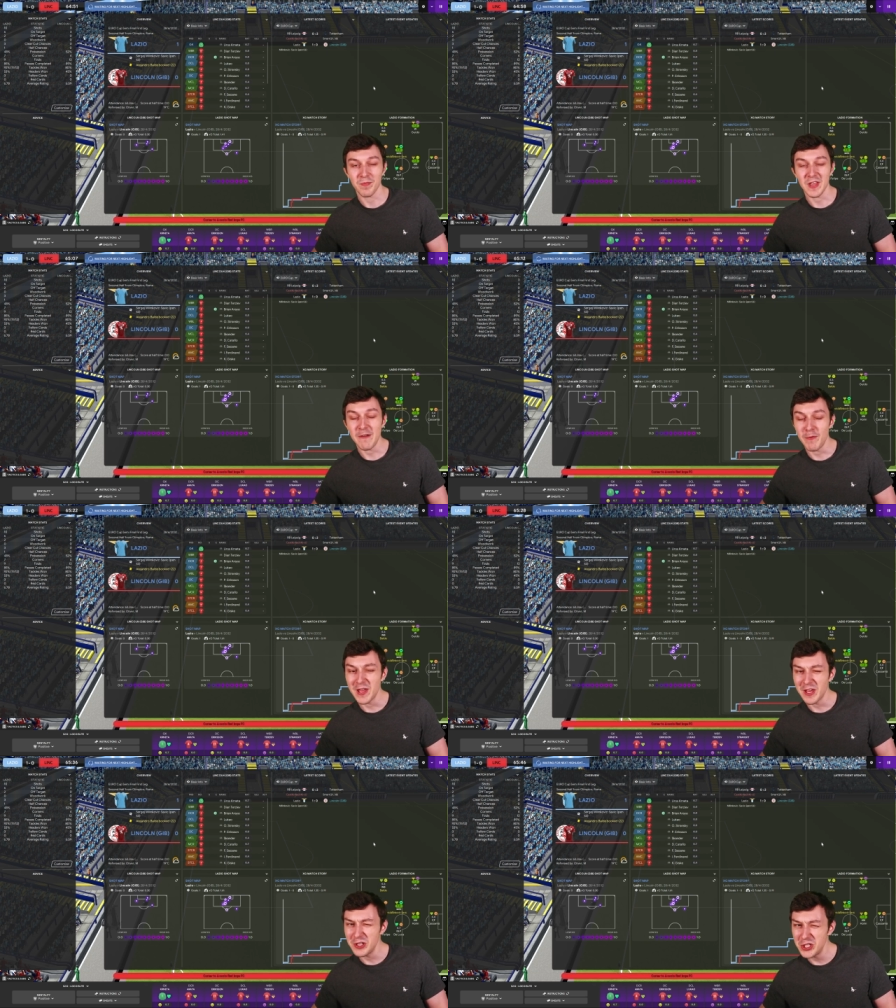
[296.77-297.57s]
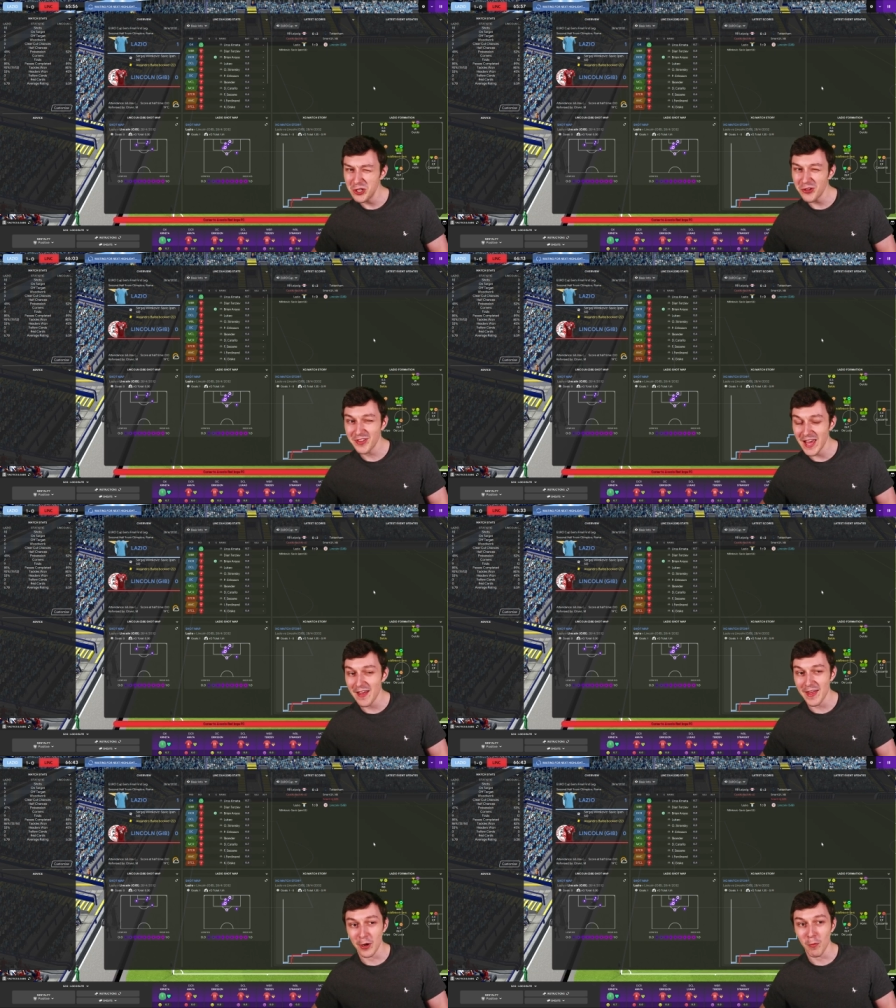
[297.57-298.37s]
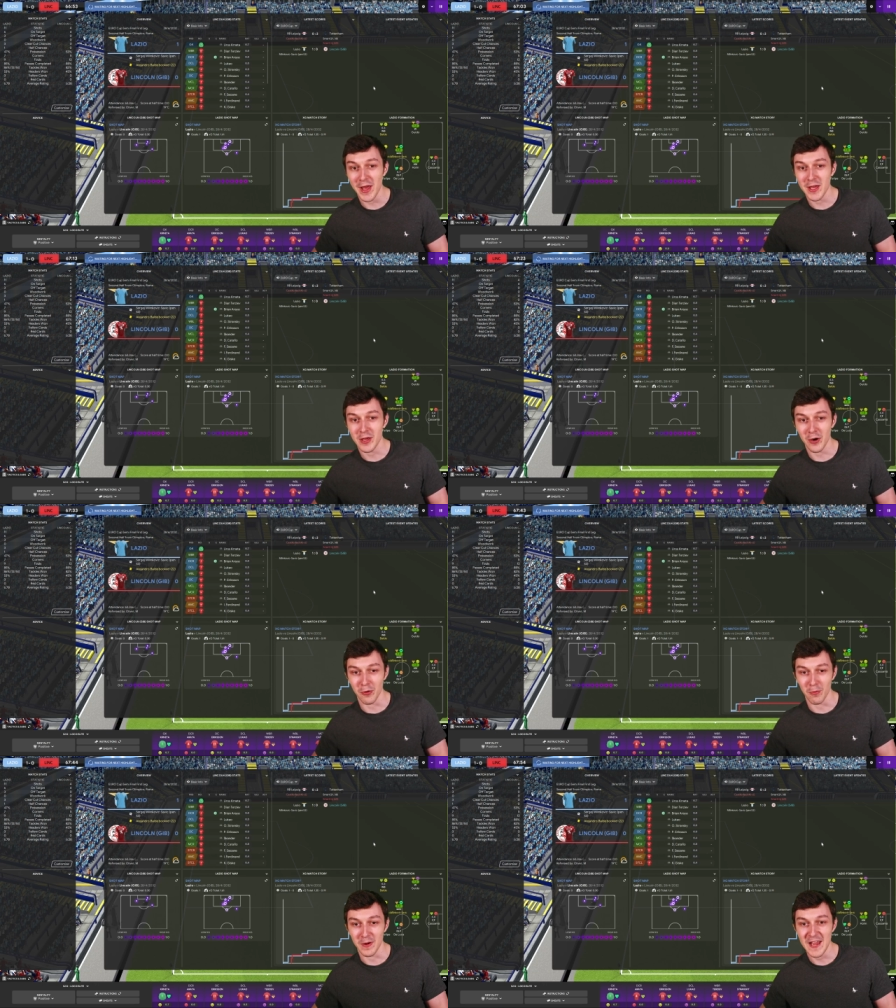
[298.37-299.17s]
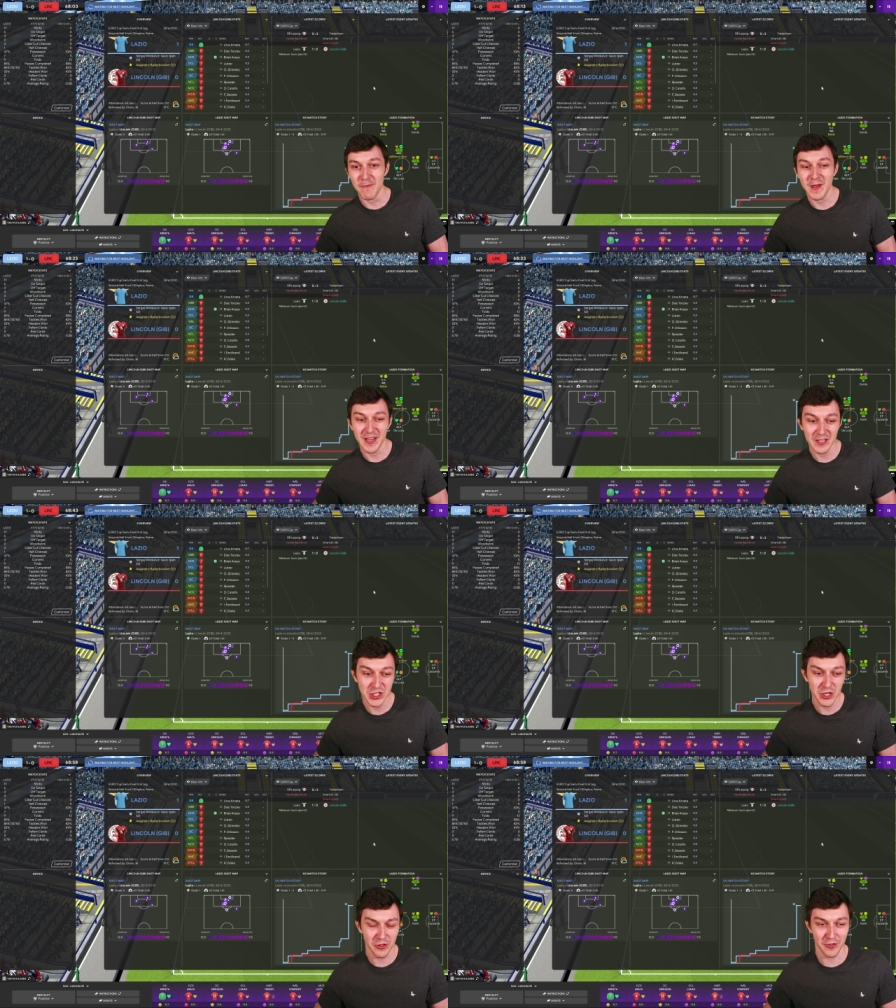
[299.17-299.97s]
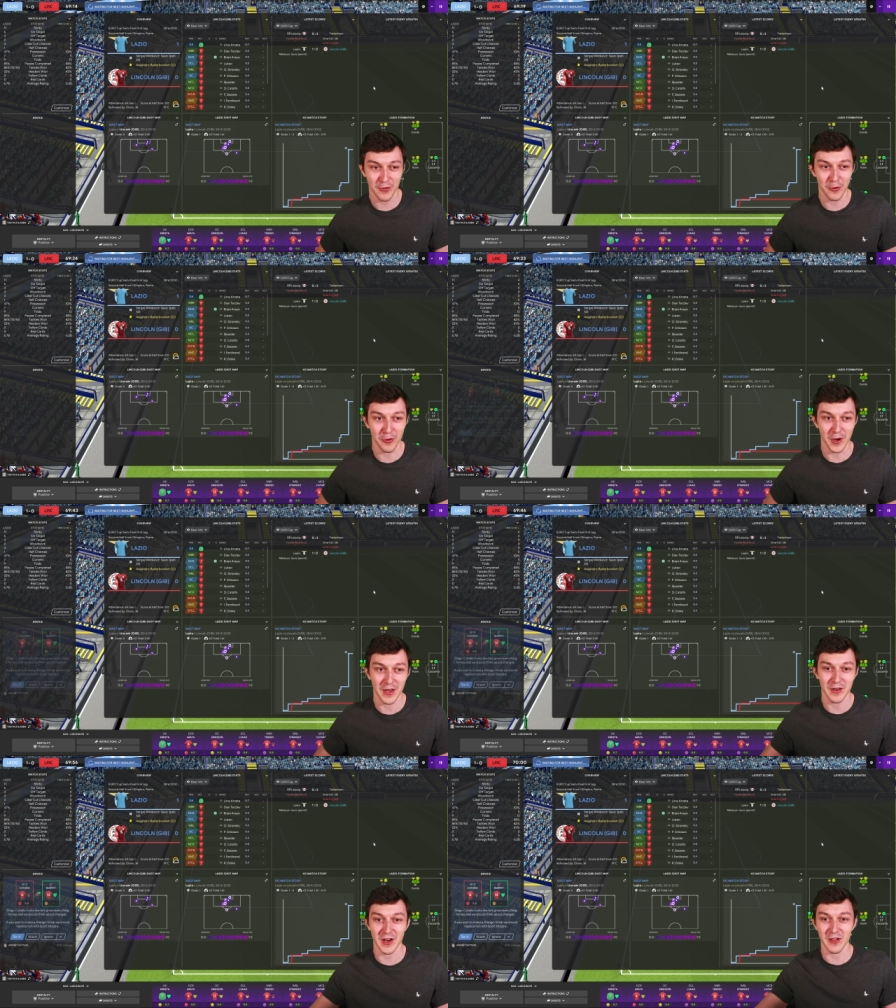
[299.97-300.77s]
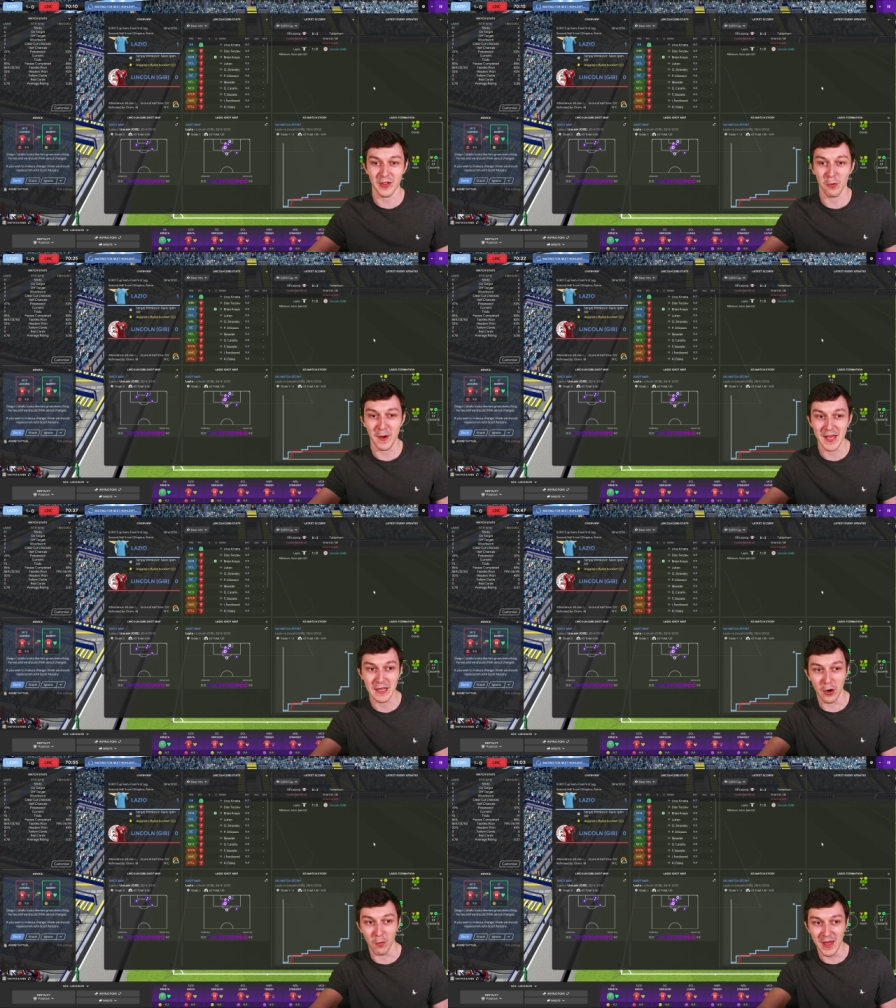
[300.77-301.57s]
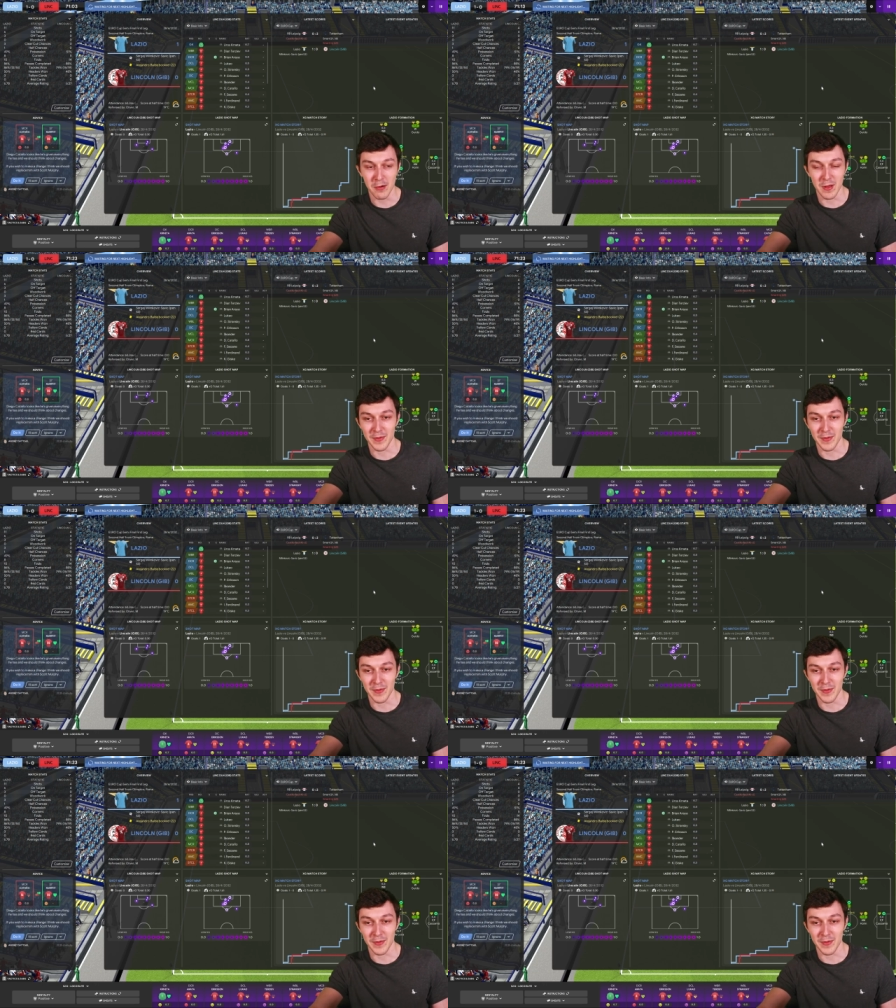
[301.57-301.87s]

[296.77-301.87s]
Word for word: If we can just get an away goal, if we can just score a nice away goal, that would be